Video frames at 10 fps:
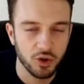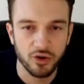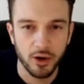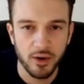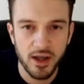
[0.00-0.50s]

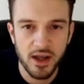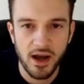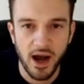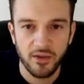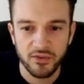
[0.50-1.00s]
euro,
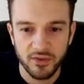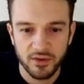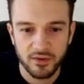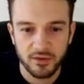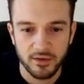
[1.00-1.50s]
and
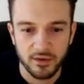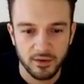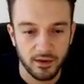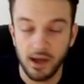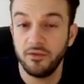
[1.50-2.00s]

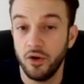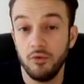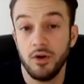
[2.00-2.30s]
I thought,